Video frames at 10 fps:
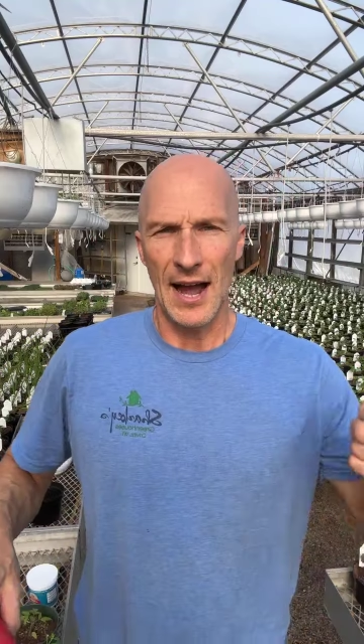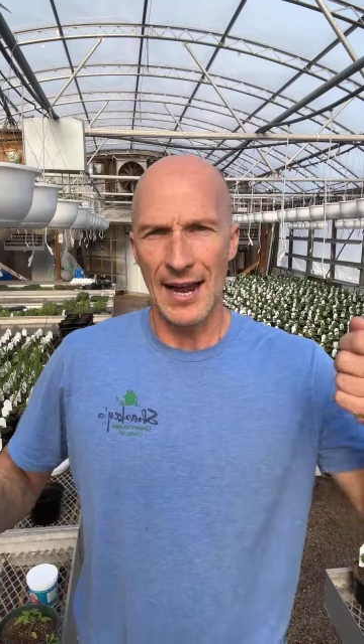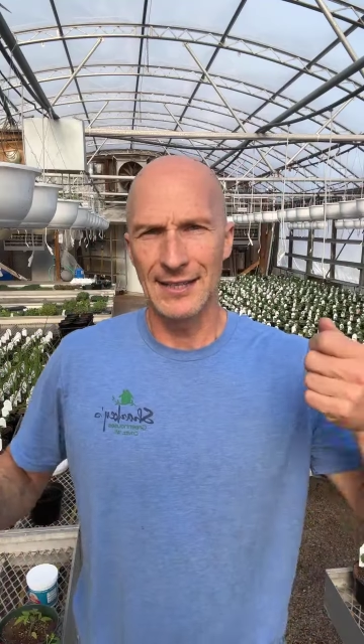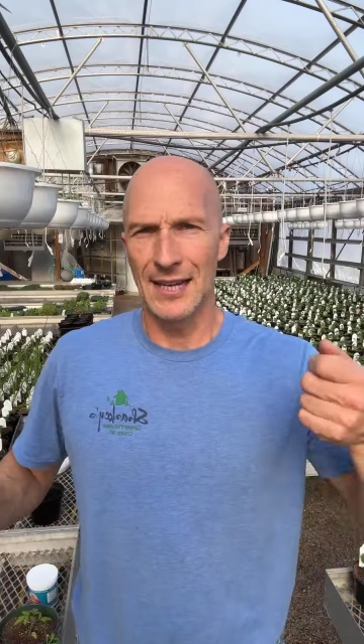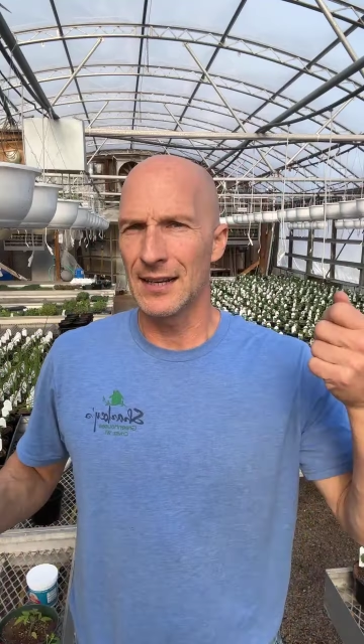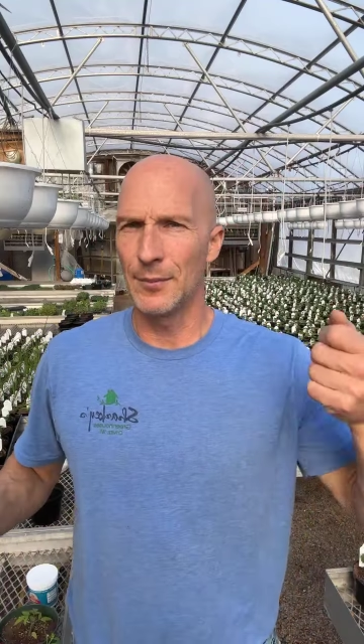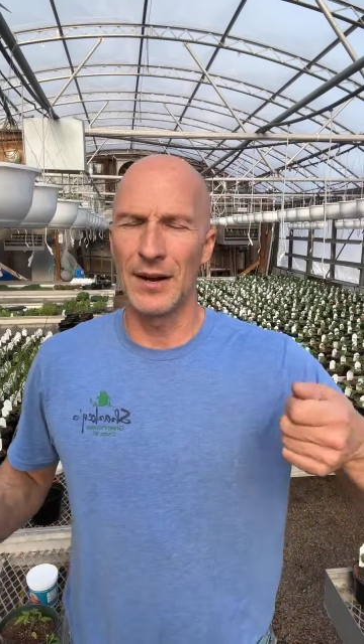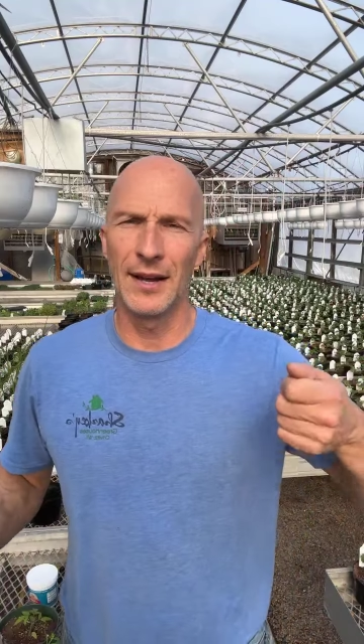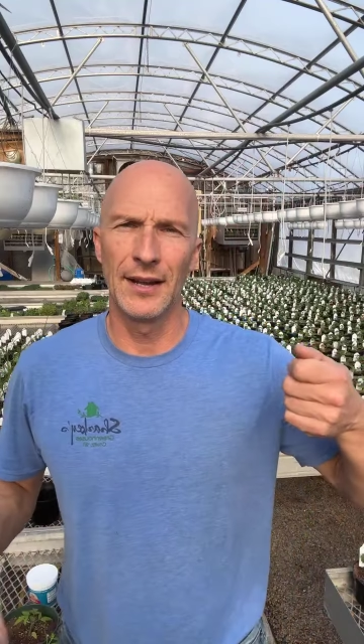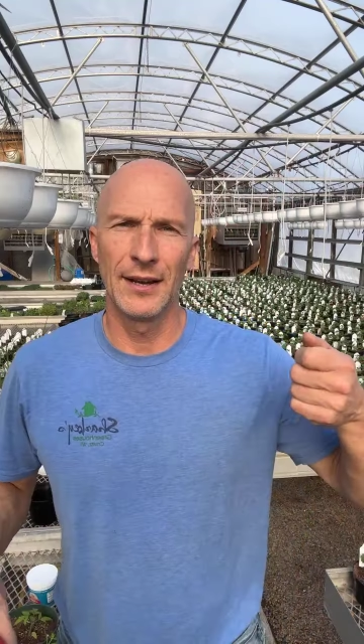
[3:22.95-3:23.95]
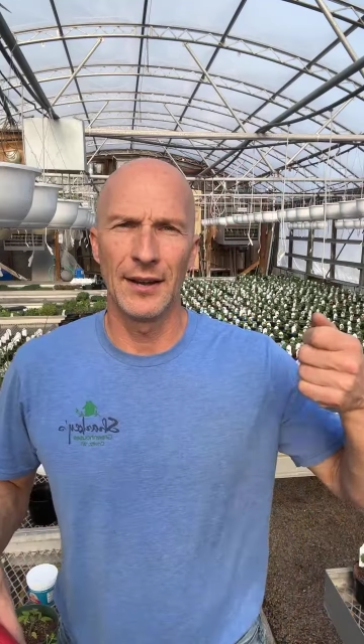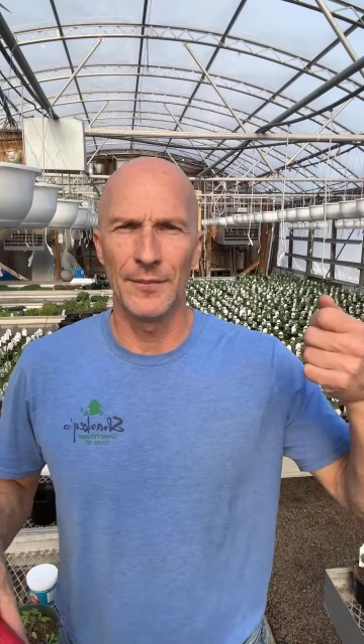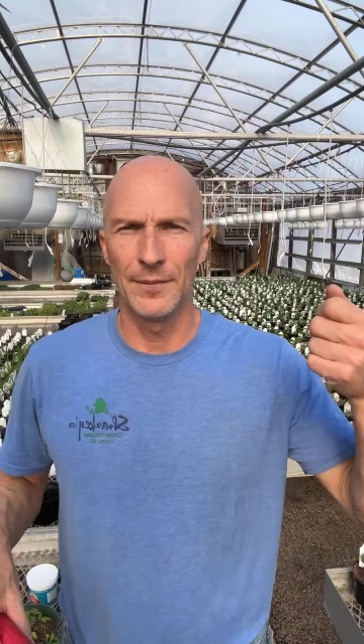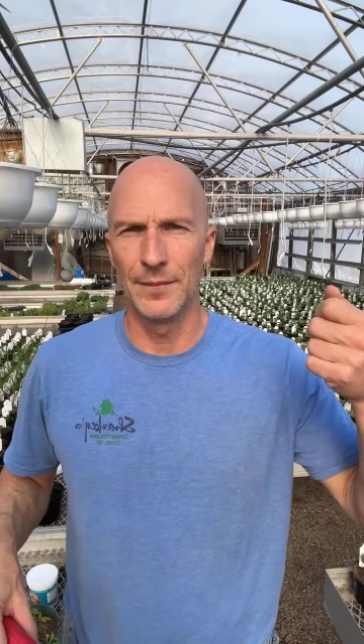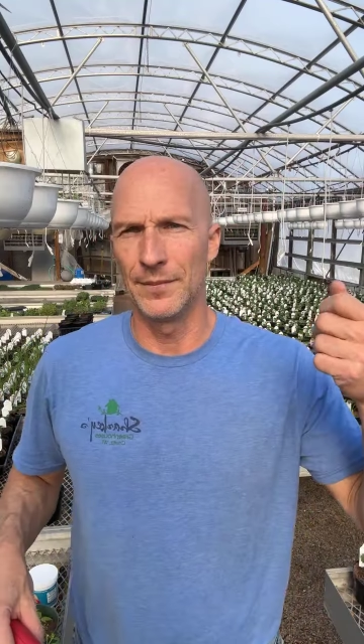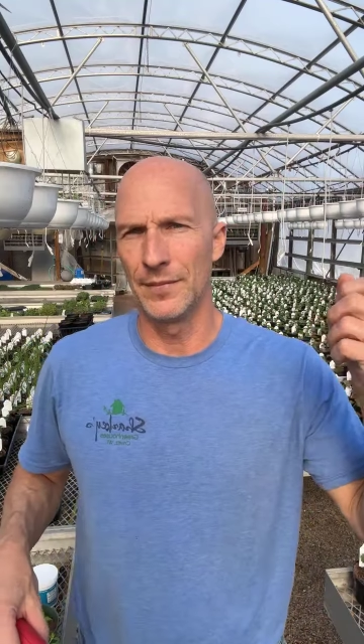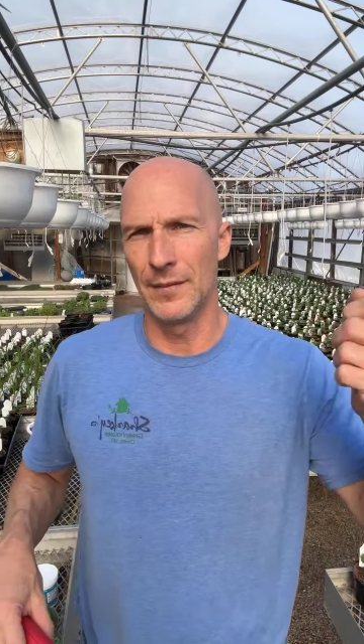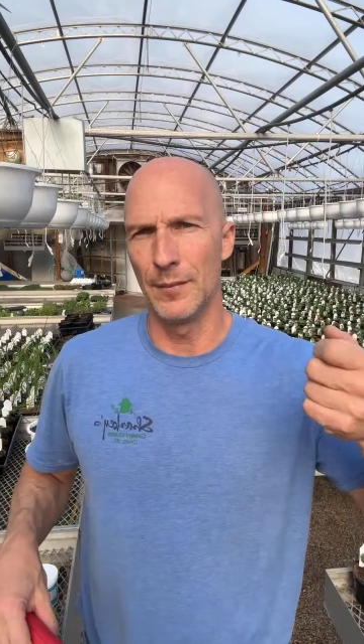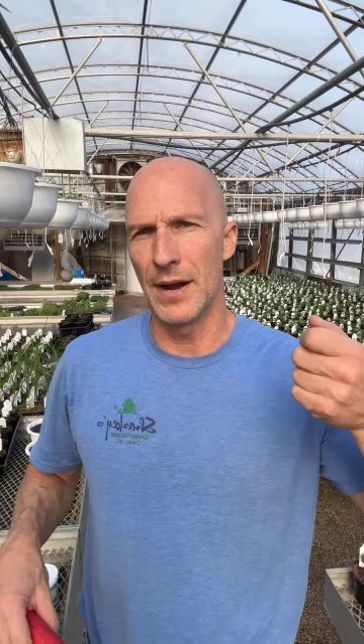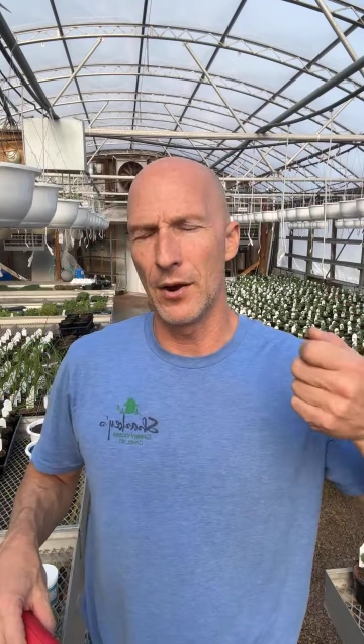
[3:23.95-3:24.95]
I take my
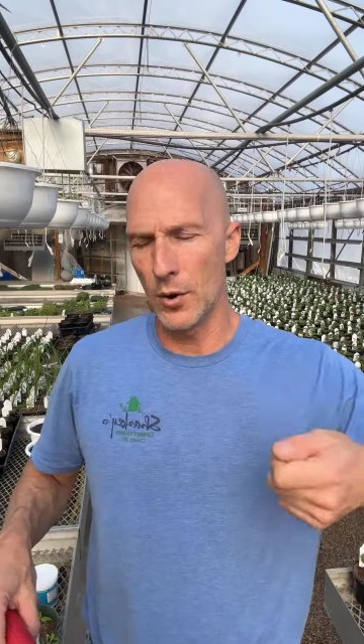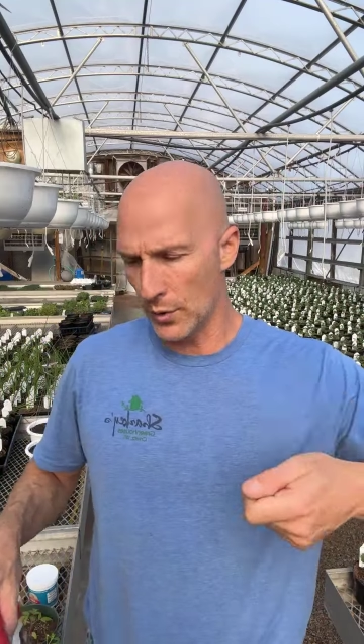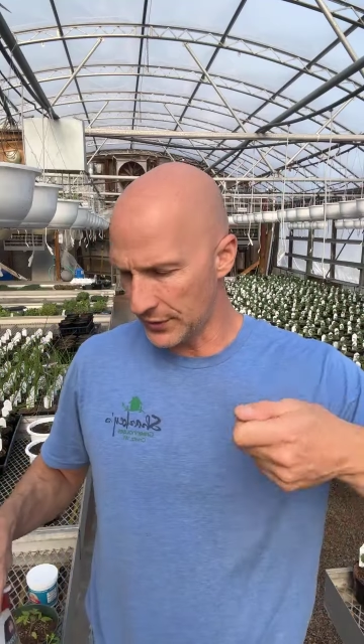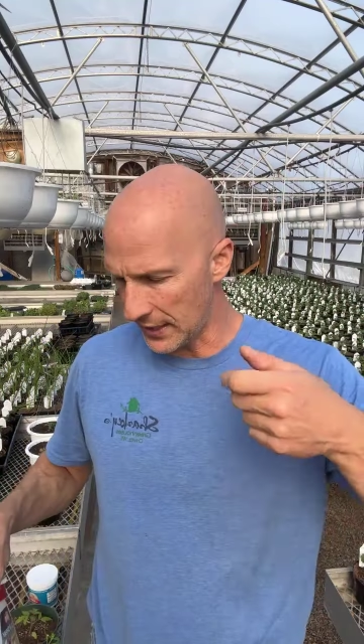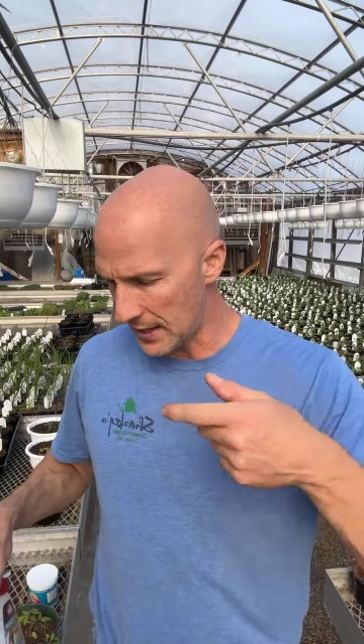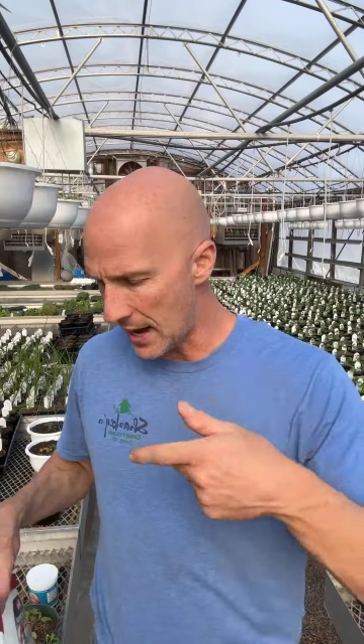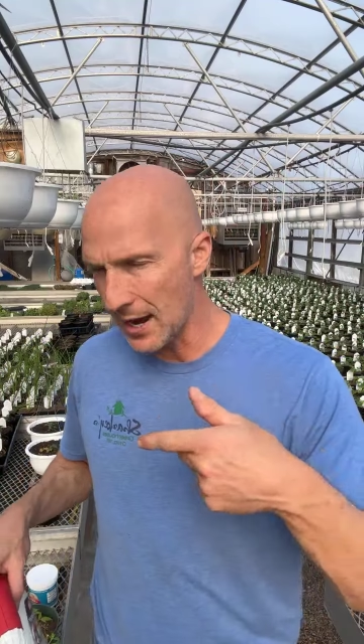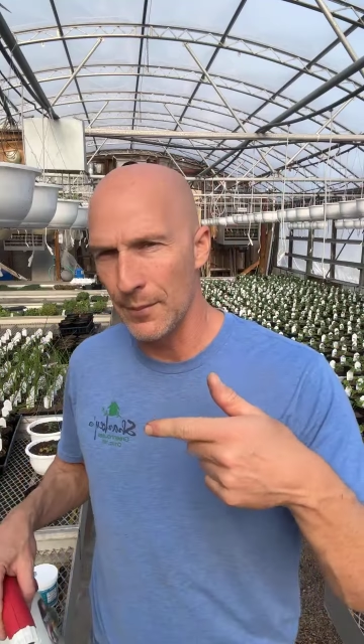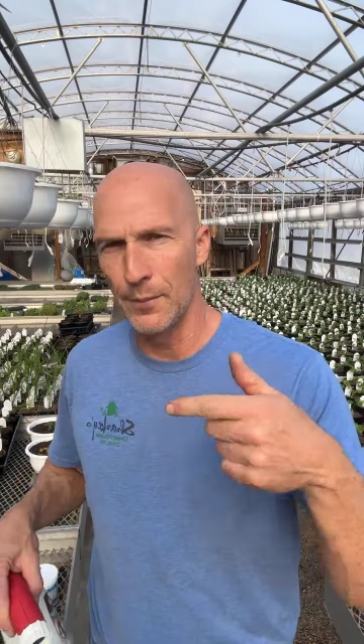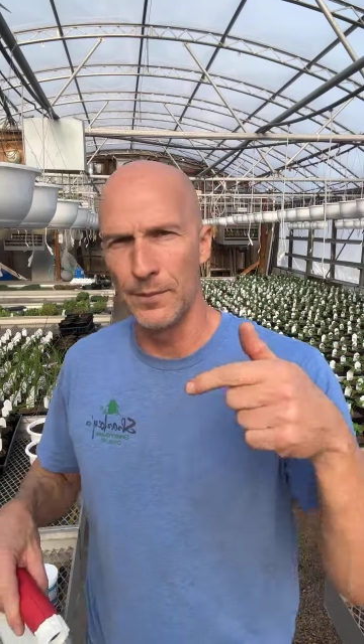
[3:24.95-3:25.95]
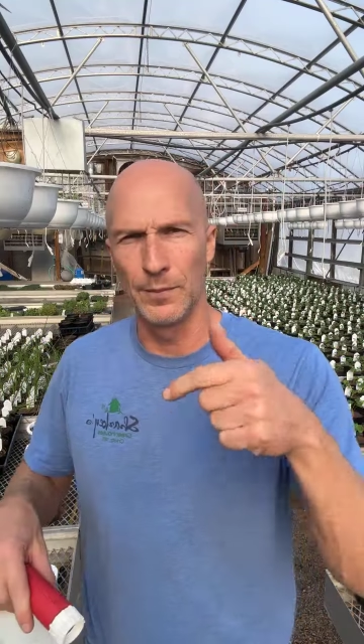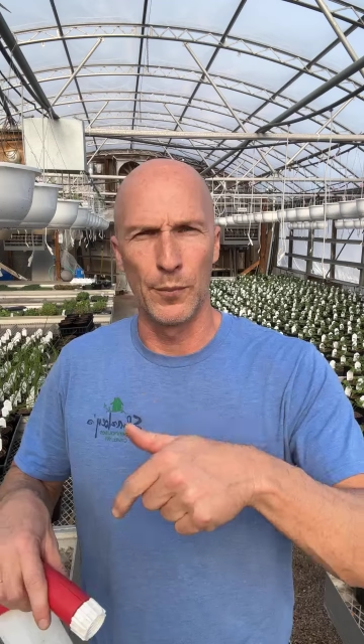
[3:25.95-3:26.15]
my hose and I